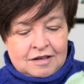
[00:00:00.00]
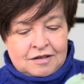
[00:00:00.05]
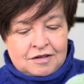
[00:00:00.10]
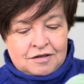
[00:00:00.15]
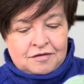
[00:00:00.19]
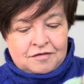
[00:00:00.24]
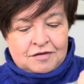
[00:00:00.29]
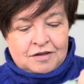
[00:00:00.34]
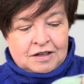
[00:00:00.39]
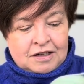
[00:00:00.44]

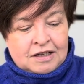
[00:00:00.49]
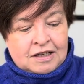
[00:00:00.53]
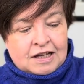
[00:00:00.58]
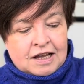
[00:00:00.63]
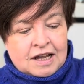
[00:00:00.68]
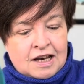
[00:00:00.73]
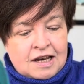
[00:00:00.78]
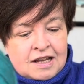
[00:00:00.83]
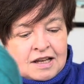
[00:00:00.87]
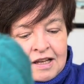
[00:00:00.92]
different
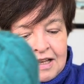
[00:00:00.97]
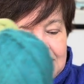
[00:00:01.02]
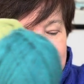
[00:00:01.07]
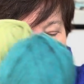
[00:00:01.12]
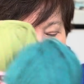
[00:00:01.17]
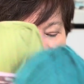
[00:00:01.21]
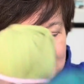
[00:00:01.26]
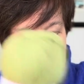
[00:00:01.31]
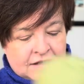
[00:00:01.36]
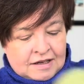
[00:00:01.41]

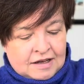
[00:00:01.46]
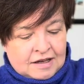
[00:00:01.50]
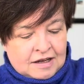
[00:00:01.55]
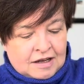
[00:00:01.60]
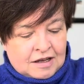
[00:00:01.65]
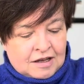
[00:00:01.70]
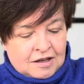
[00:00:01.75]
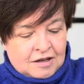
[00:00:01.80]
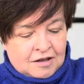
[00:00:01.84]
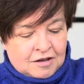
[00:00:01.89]
colors.
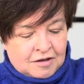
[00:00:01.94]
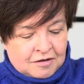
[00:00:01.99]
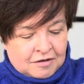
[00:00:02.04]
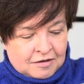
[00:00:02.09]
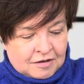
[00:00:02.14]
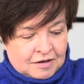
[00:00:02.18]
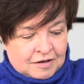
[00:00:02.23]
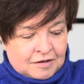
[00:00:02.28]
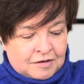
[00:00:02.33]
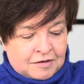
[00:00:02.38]

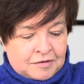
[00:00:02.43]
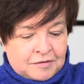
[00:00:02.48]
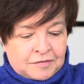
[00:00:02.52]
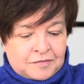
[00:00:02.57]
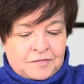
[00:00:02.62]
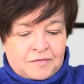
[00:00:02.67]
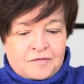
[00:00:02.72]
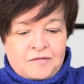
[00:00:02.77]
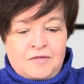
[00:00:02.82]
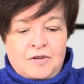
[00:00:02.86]

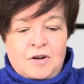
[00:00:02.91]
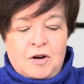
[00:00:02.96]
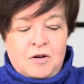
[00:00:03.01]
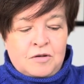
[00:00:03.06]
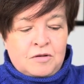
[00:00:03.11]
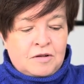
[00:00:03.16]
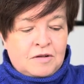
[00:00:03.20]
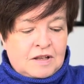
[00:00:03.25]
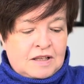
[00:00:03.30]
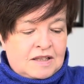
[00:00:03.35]

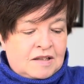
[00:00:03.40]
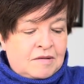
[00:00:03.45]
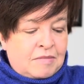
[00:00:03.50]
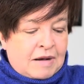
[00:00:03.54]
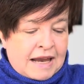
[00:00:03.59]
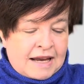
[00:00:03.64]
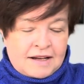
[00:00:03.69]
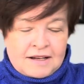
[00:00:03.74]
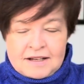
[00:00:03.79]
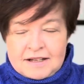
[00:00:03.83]
It's a
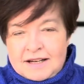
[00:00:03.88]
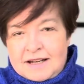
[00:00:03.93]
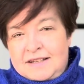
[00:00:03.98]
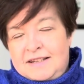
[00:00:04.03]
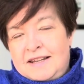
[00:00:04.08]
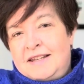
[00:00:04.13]
blanket, as I